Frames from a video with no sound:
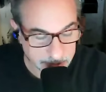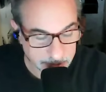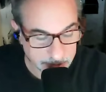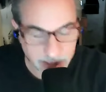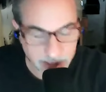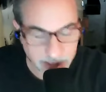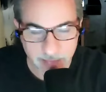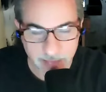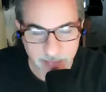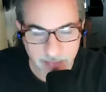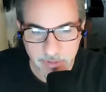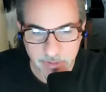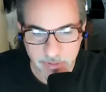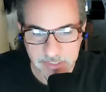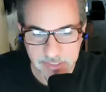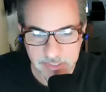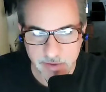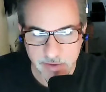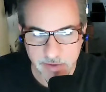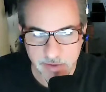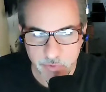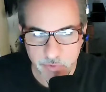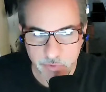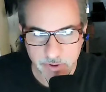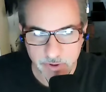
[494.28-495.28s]
God bless
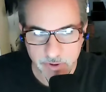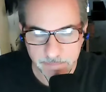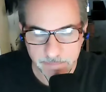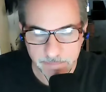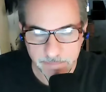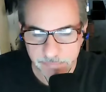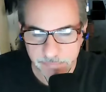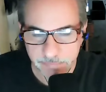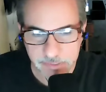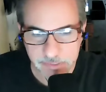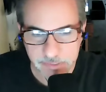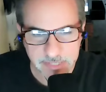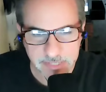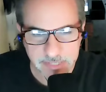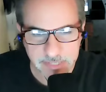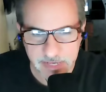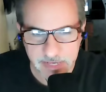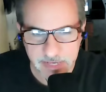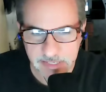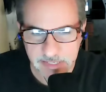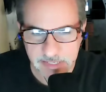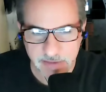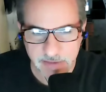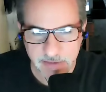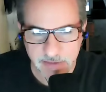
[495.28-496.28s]
everyone. Stay
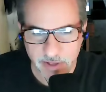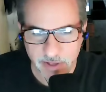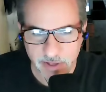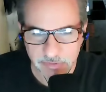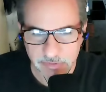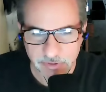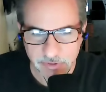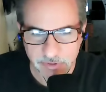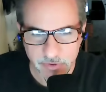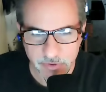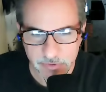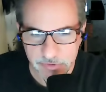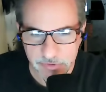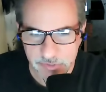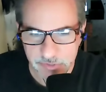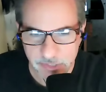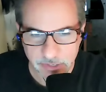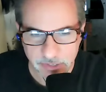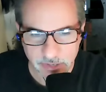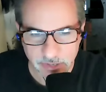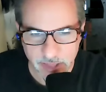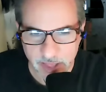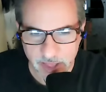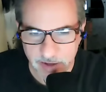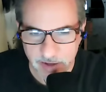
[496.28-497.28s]
safe out there. There's a
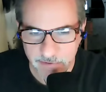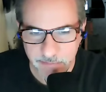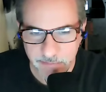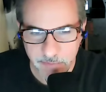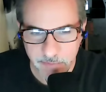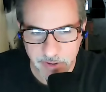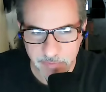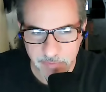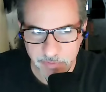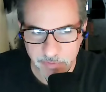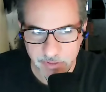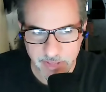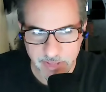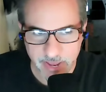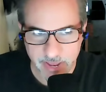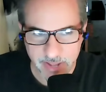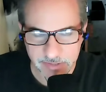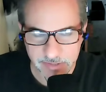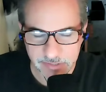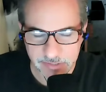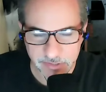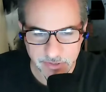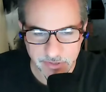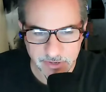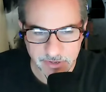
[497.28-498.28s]
lot of people
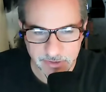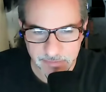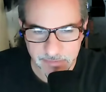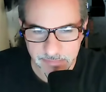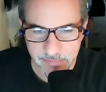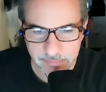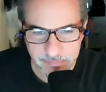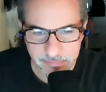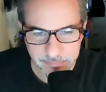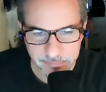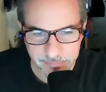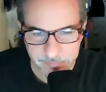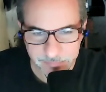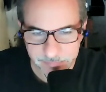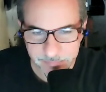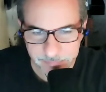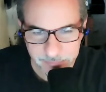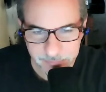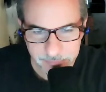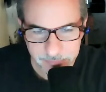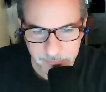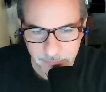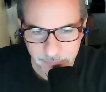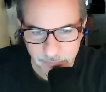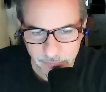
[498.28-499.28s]
canceling
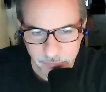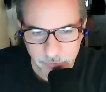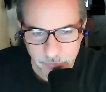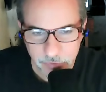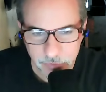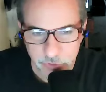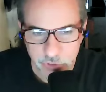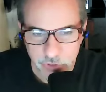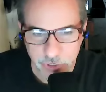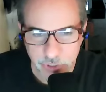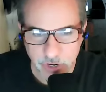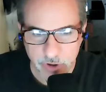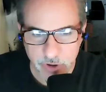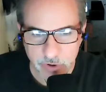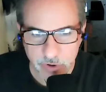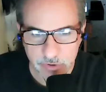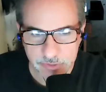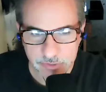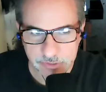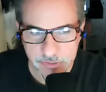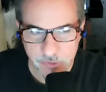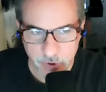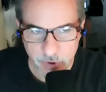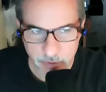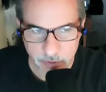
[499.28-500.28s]

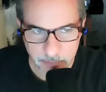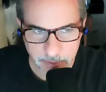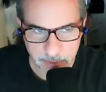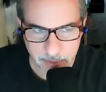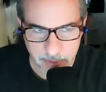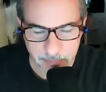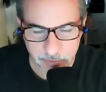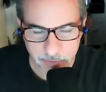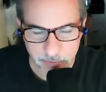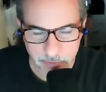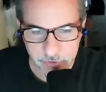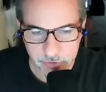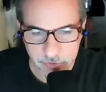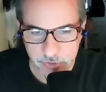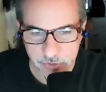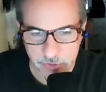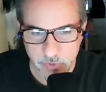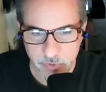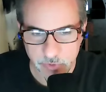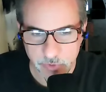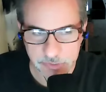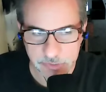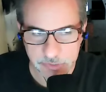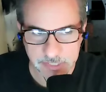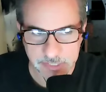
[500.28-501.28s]
shows. There are members who
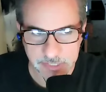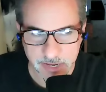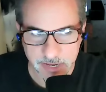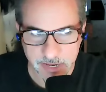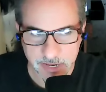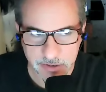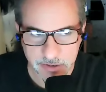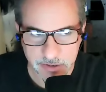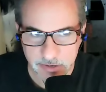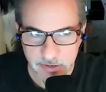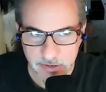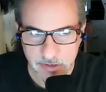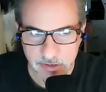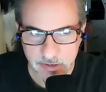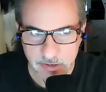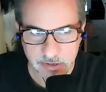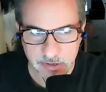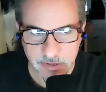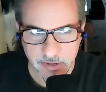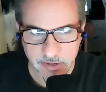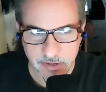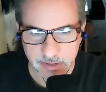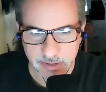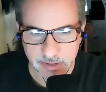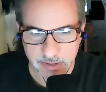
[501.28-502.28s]
are sick.
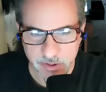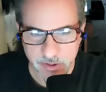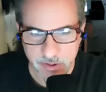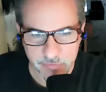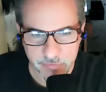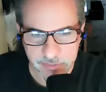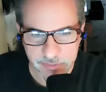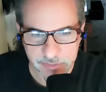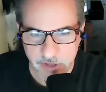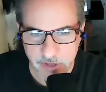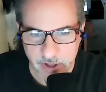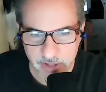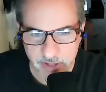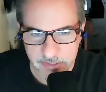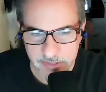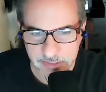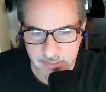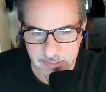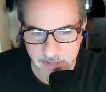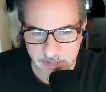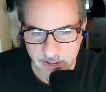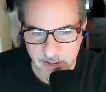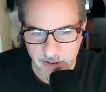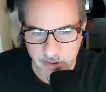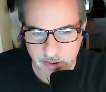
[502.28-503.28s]
Elvis
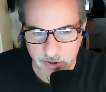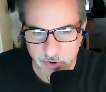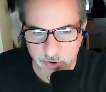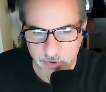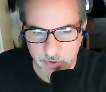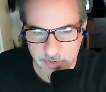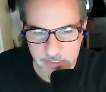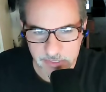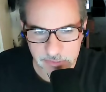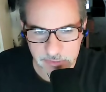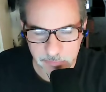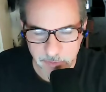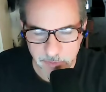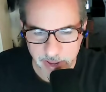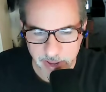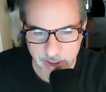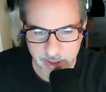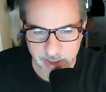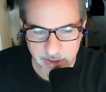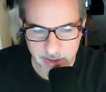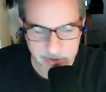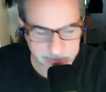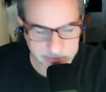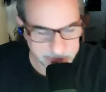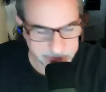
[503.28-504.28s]
Costello, his
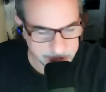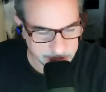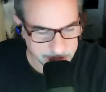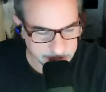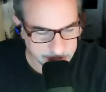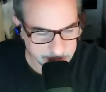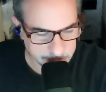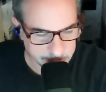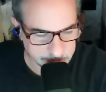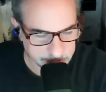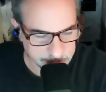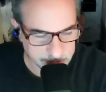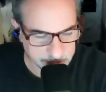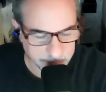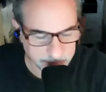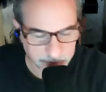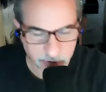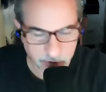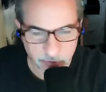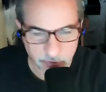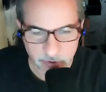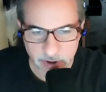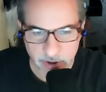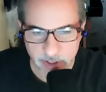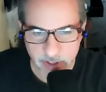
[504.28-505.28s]
band, there's something
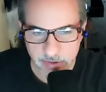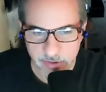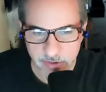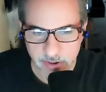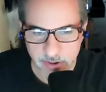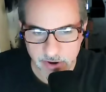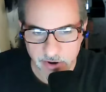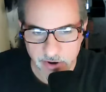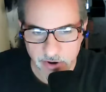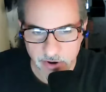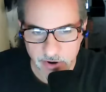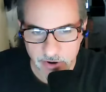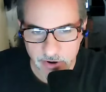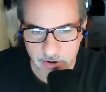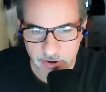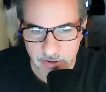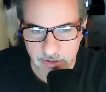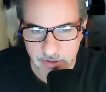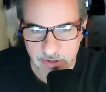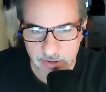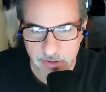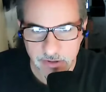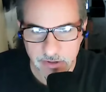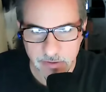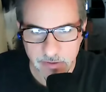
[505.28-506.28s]
going on there.
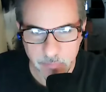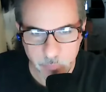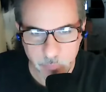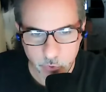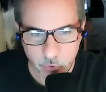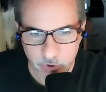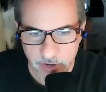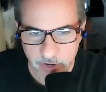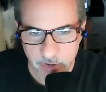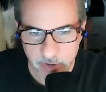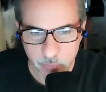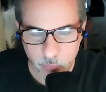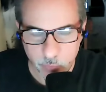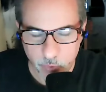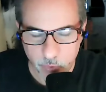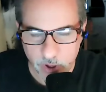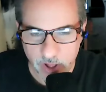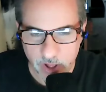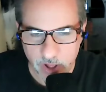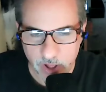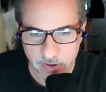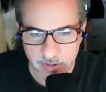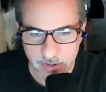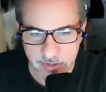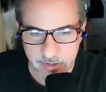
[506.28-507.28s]
Morgan
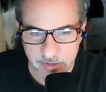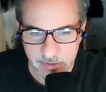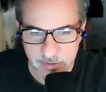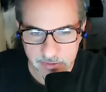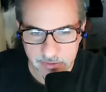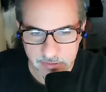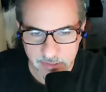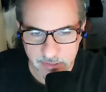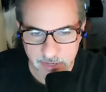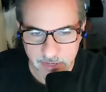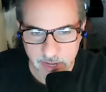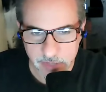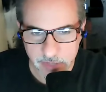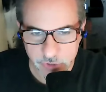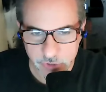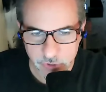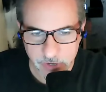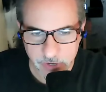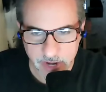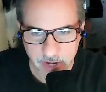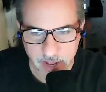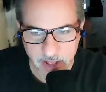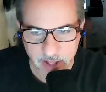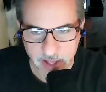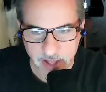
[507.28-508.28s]
Wallen, the
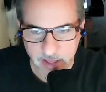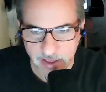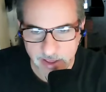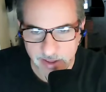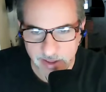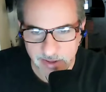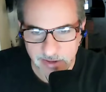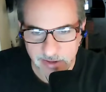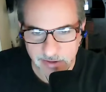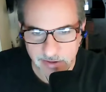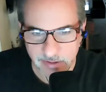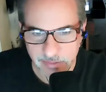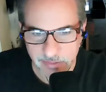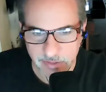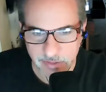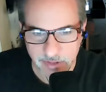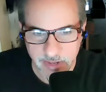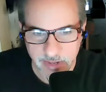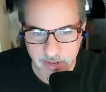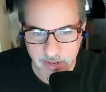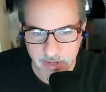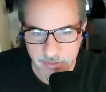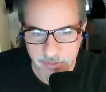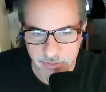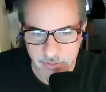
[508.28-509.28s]
country guy, I think
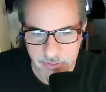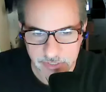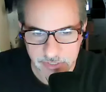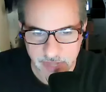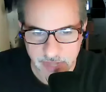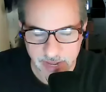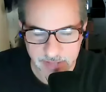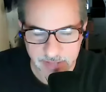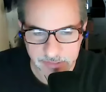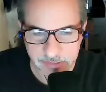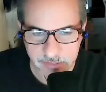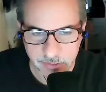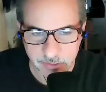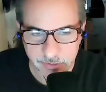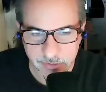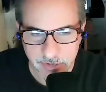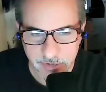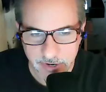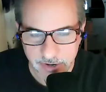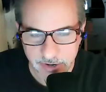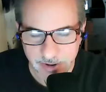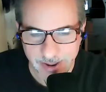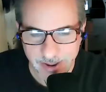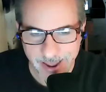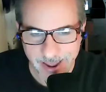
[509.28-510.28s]
he just canceled.
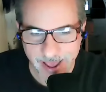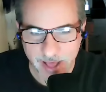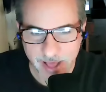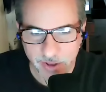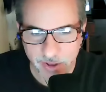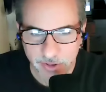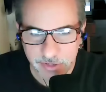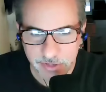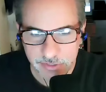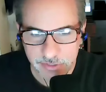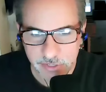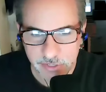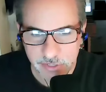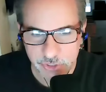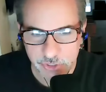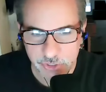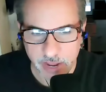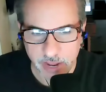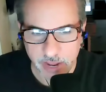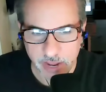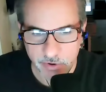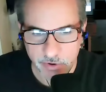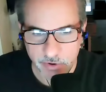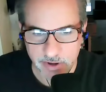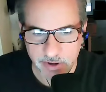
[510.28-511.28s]
Ellen
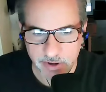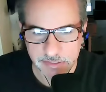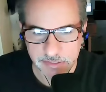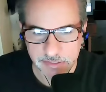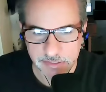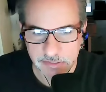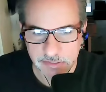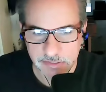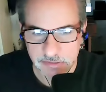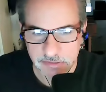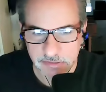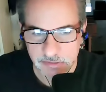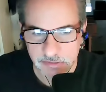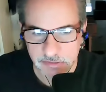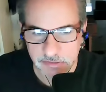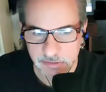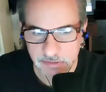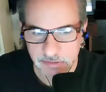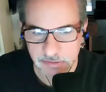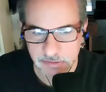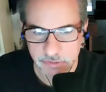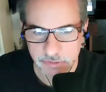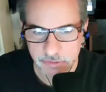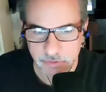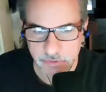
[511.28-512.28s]
DeGeneres,
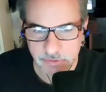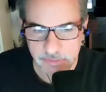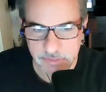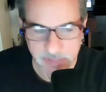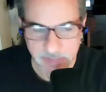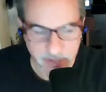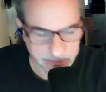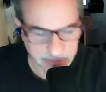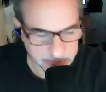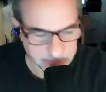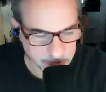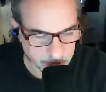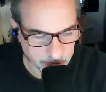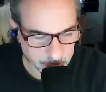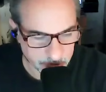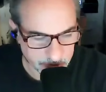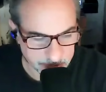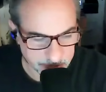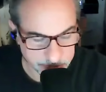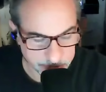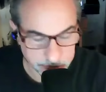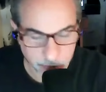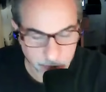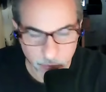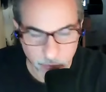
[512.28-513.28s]
she was out there
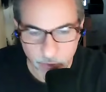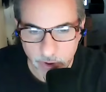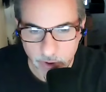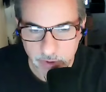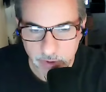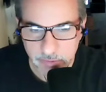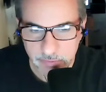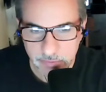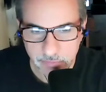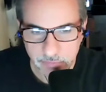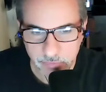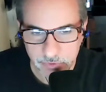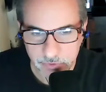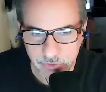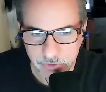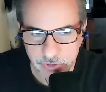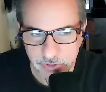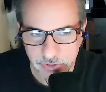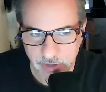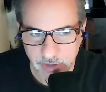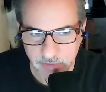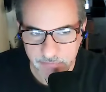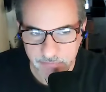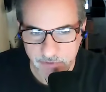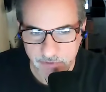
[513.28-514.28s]
on tour,
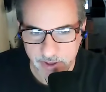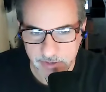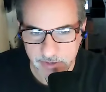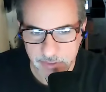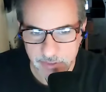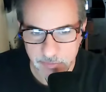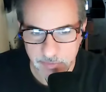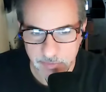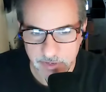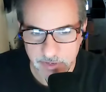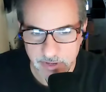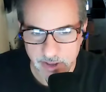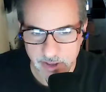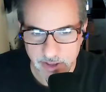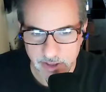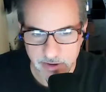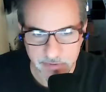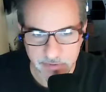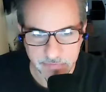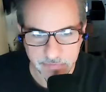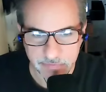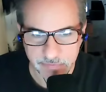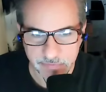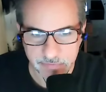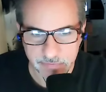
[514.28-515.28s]
which I find to be kind
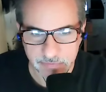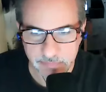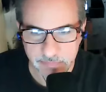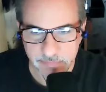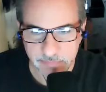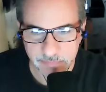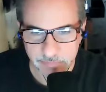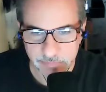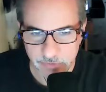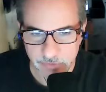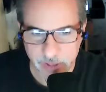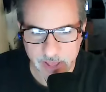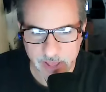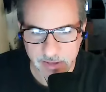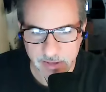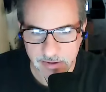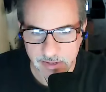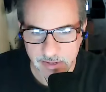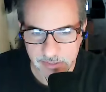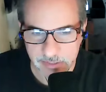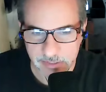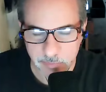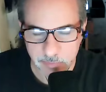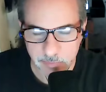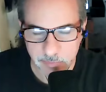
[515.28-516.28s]
of, not
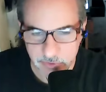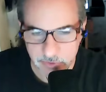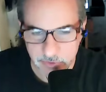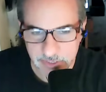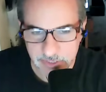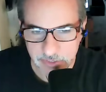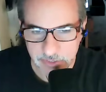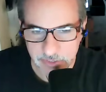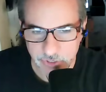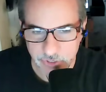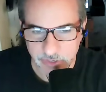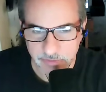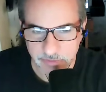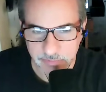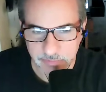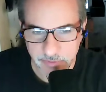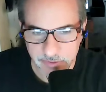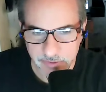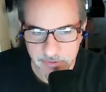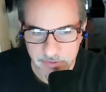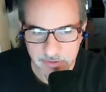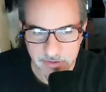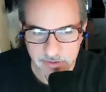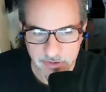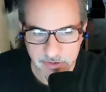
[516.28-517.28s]
as a musician,
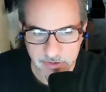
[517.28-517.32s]
but